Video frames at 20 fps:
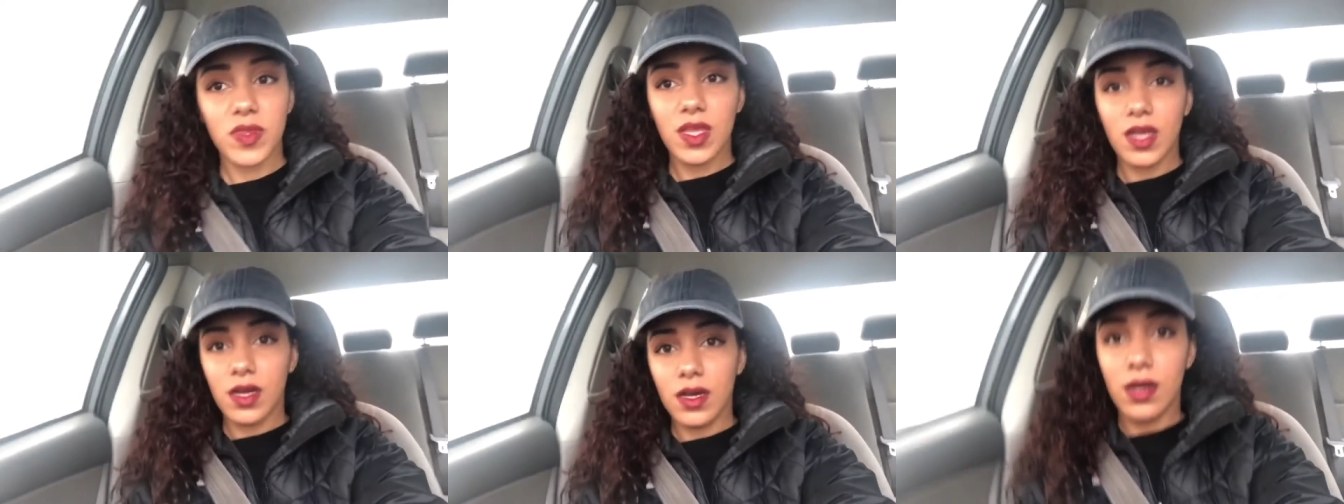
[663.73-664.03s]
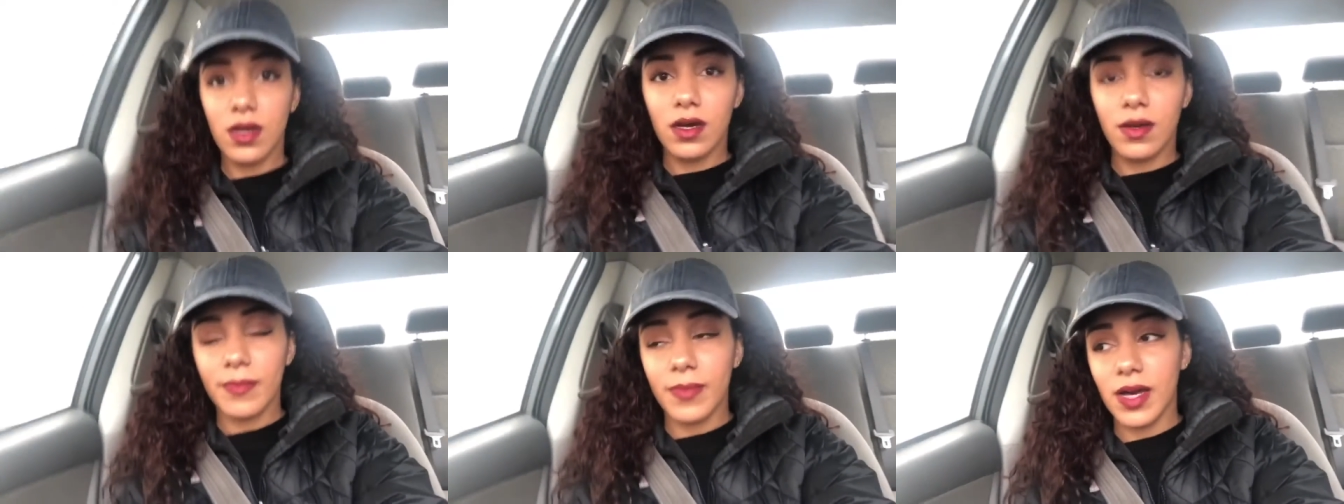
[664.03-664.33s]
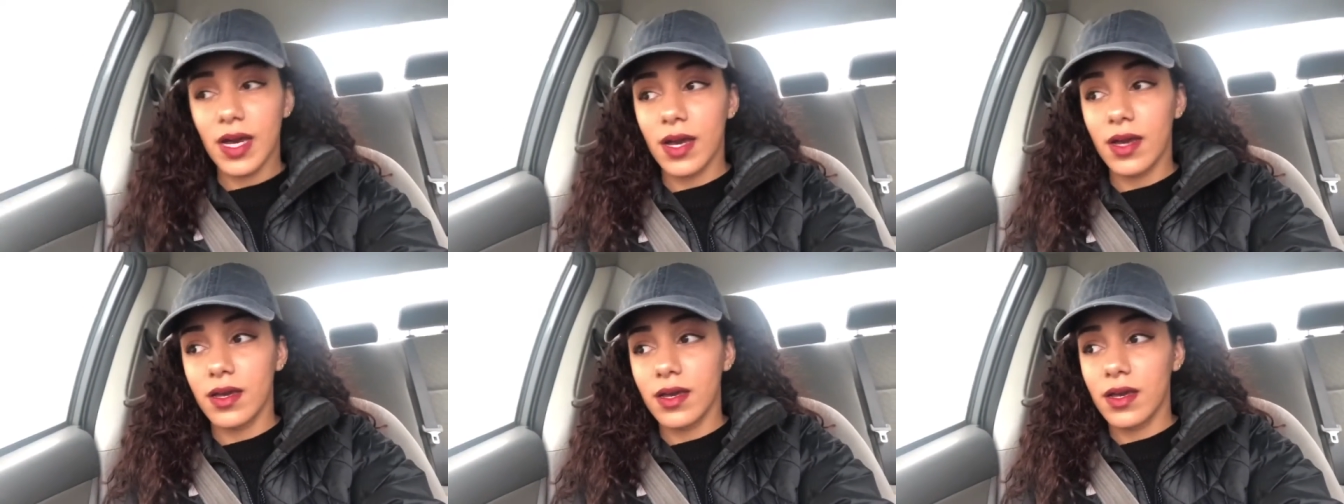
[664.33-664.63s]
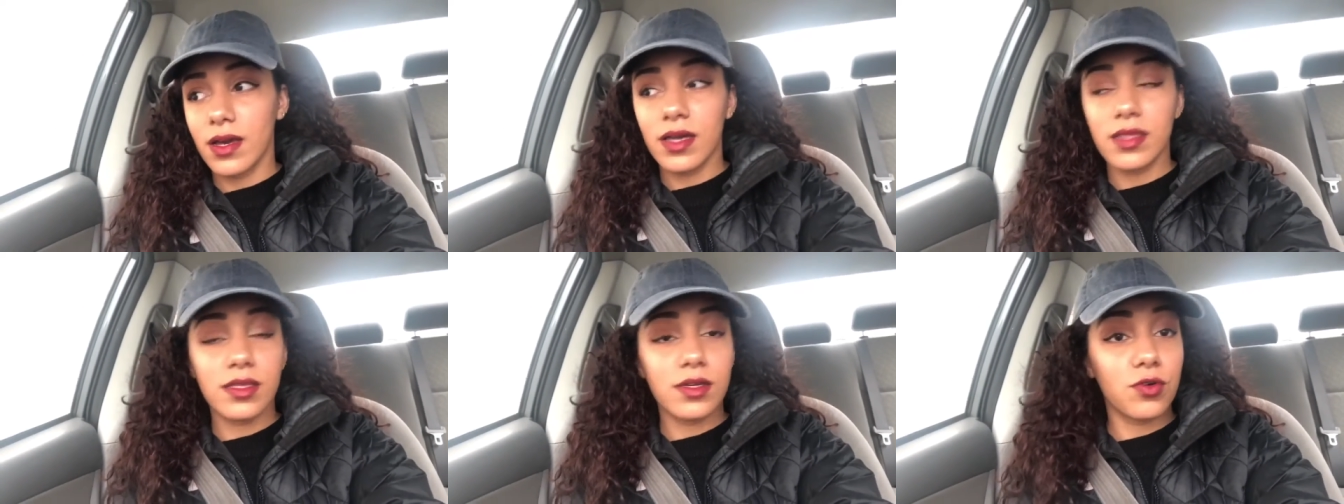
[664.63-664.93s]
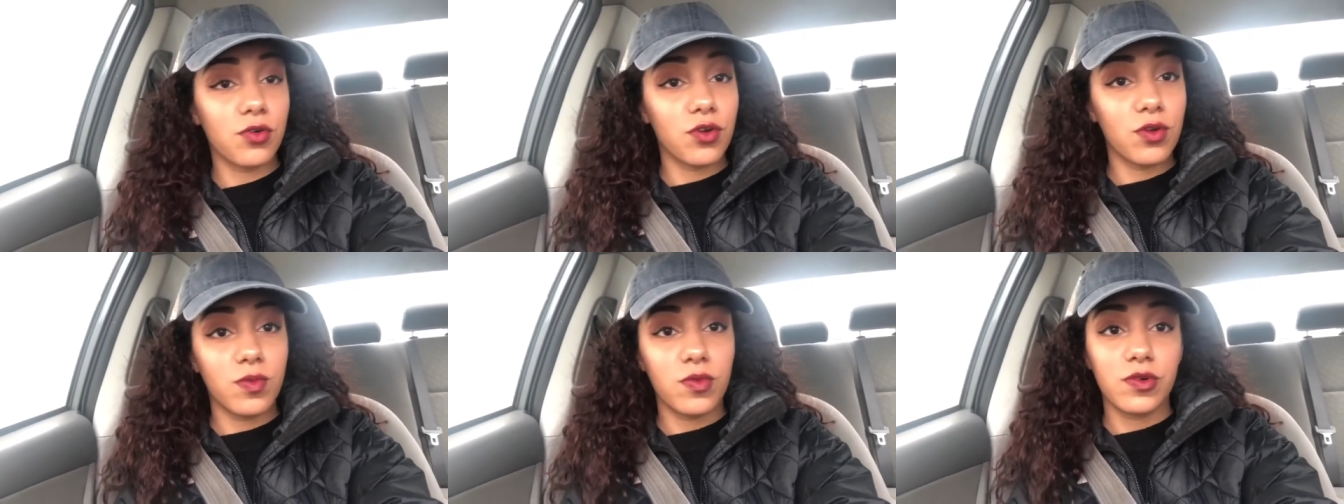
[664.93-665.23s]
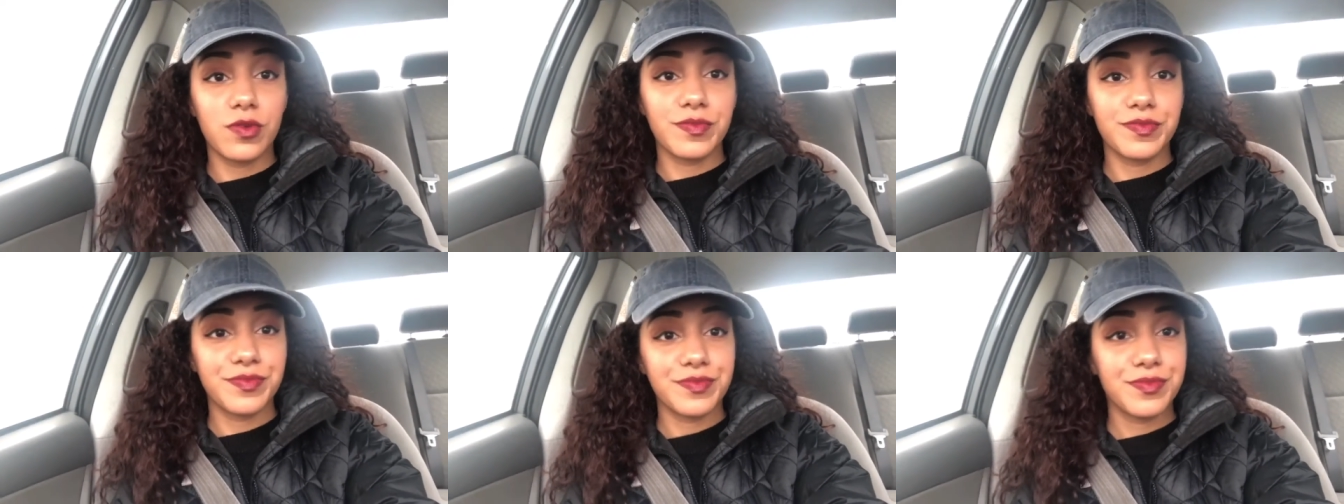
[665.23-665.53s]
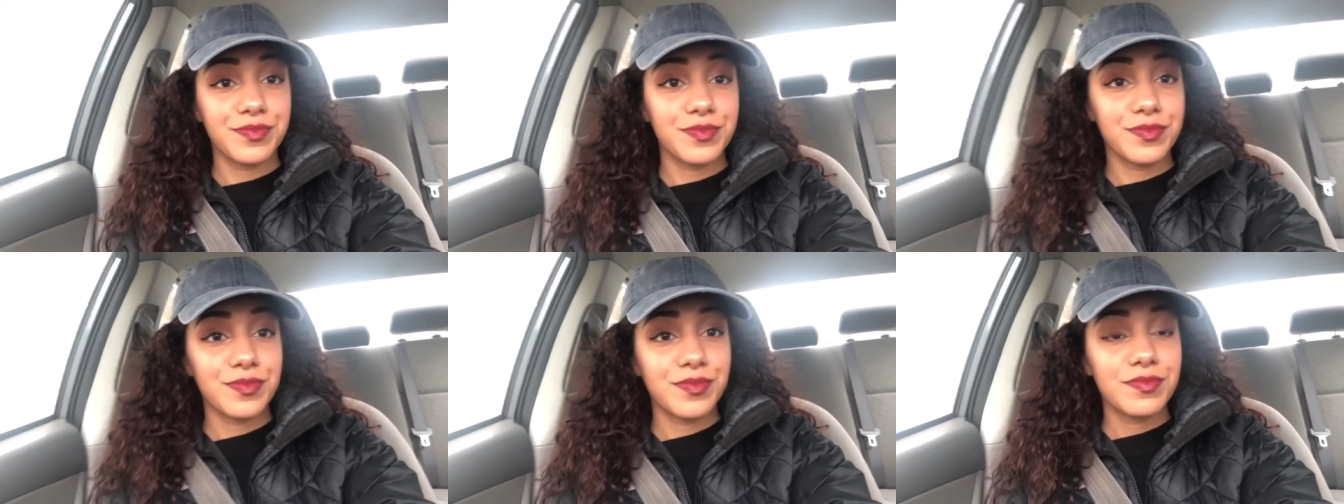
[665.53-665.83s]
Um, I did horrible,
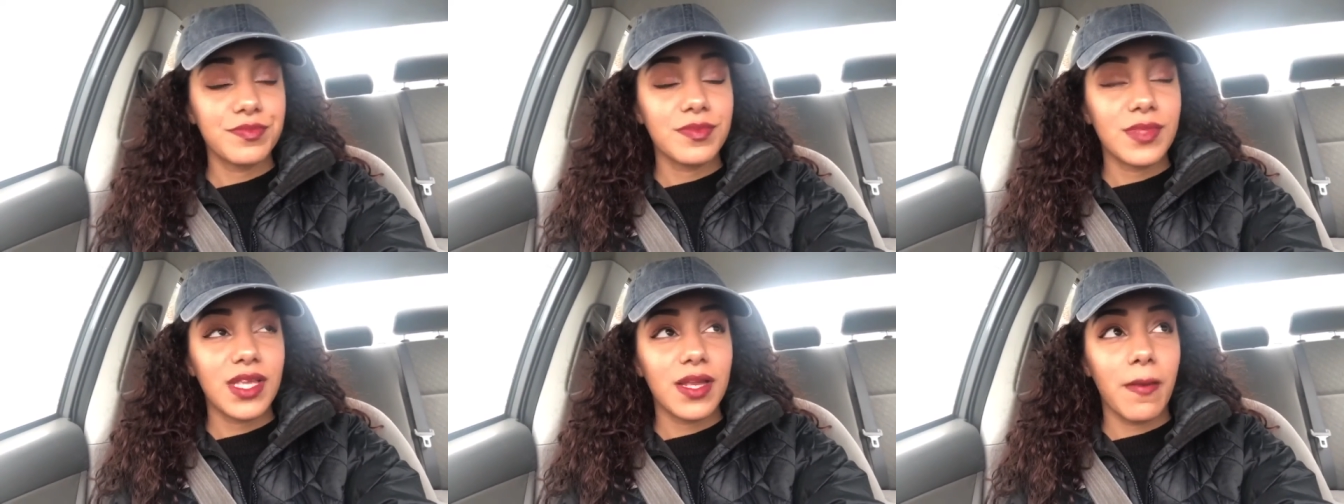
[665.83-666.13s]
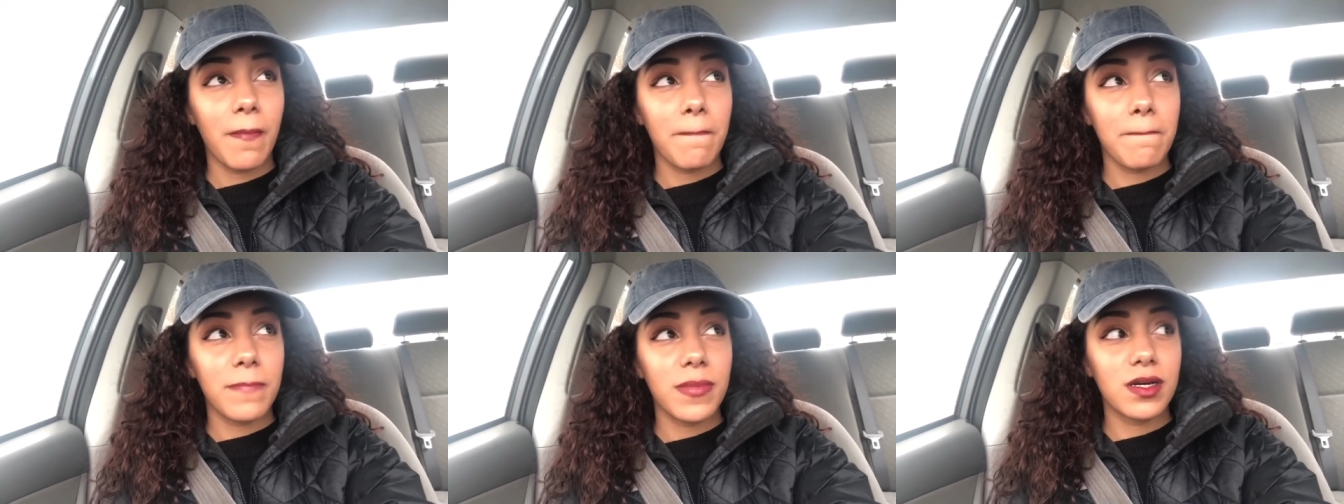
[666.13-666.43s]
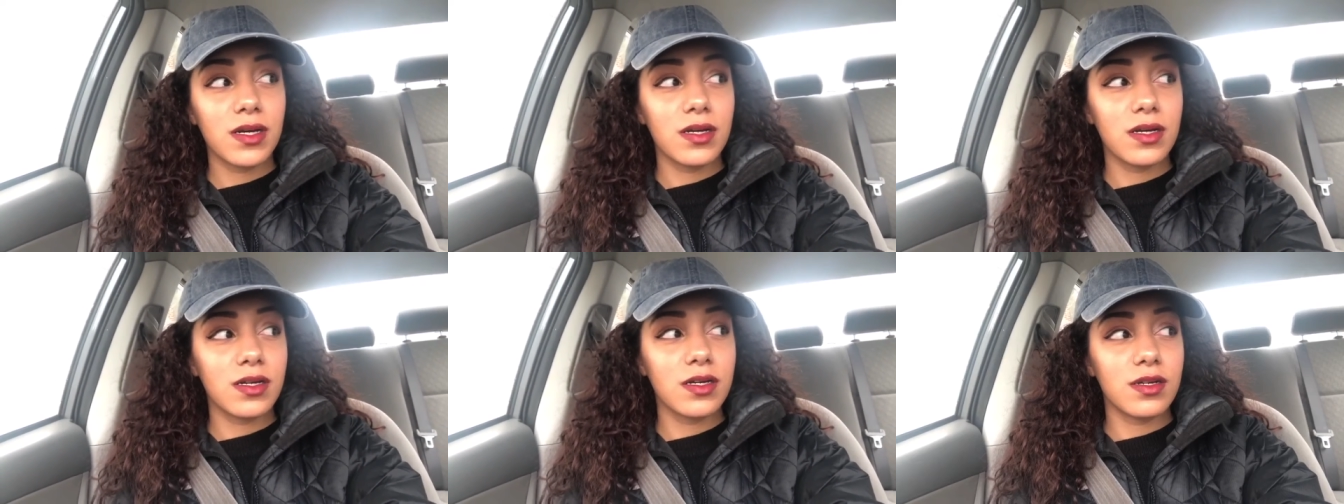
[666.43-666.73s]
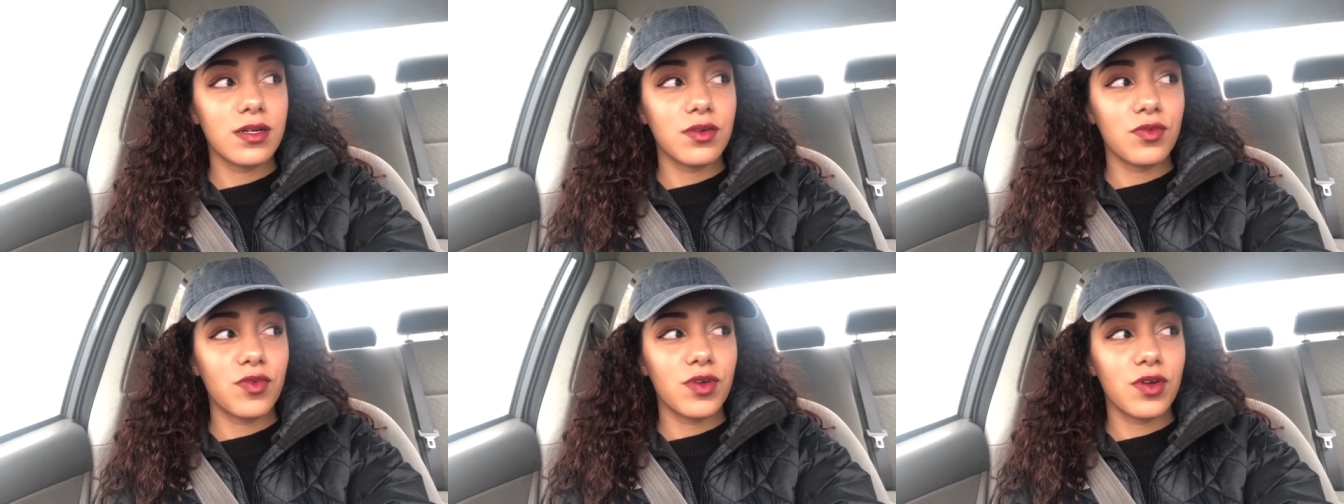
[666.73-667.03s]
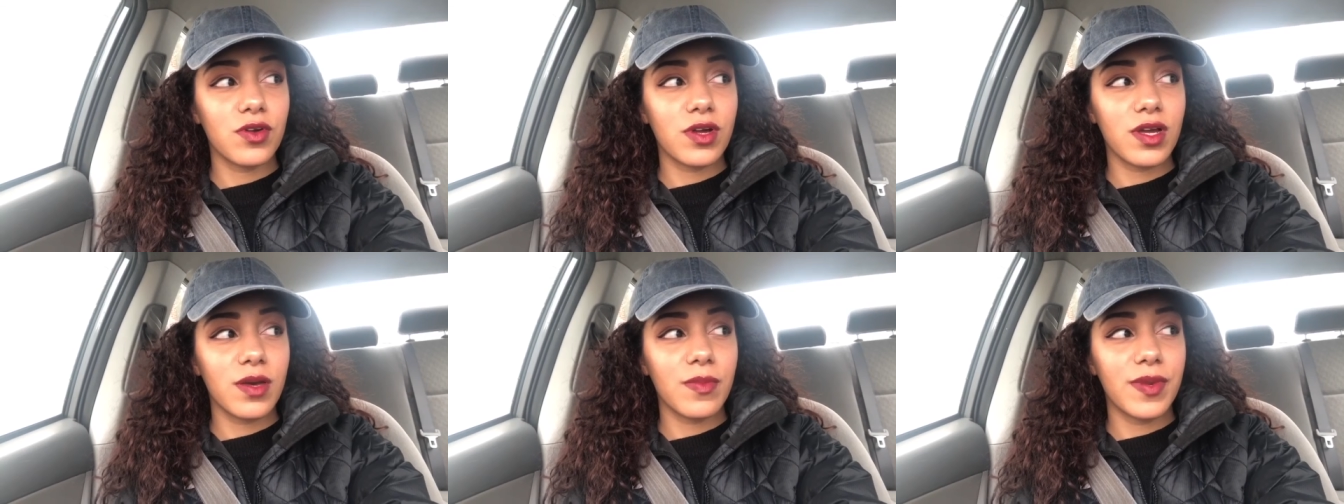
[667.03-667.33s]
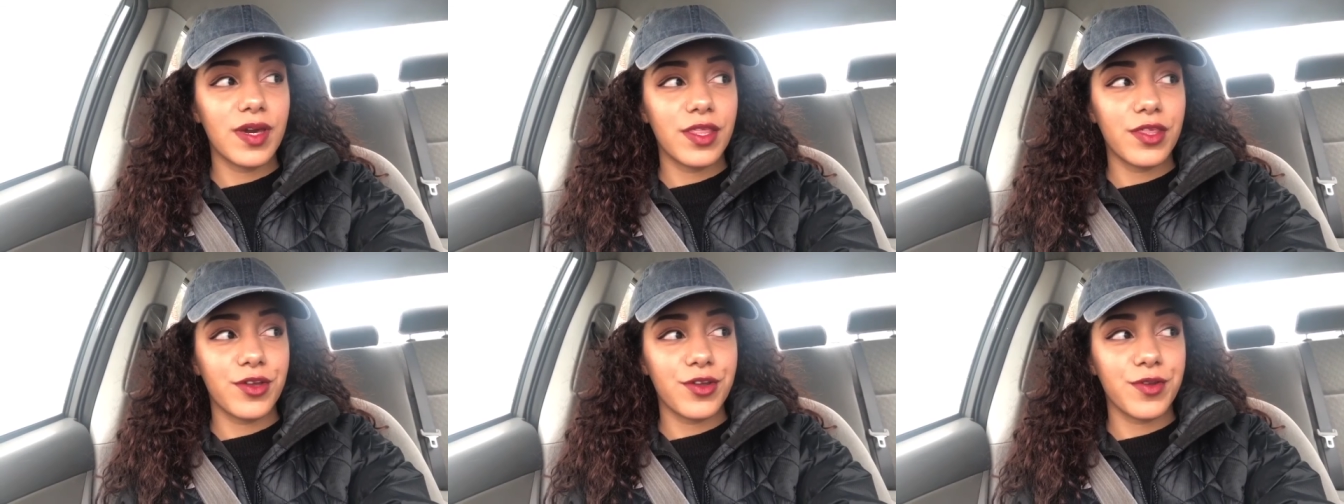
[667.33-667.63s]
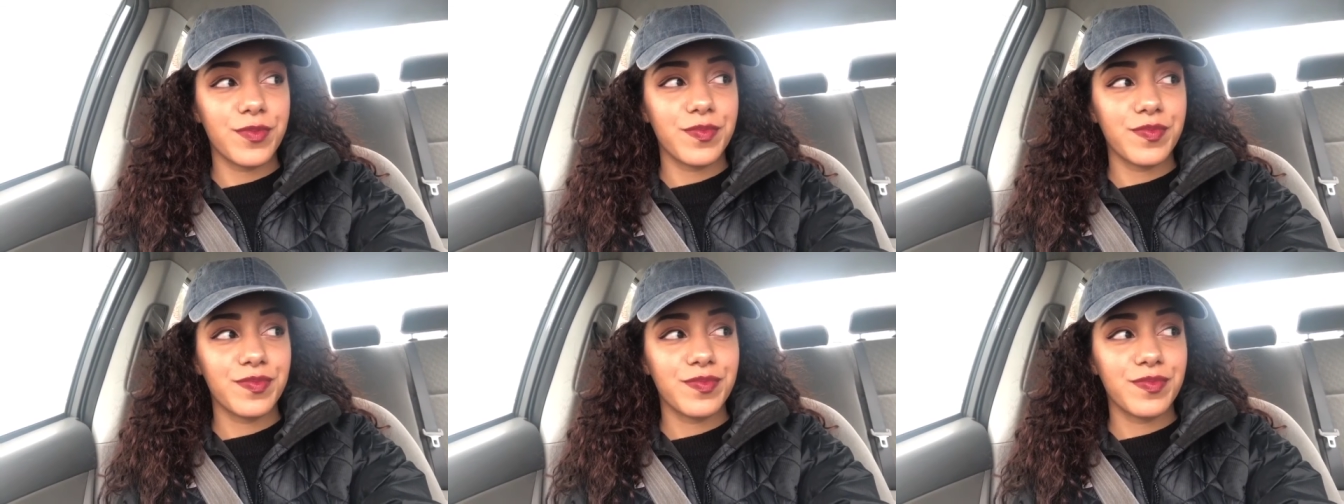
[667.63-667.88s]
but we're gonna get better.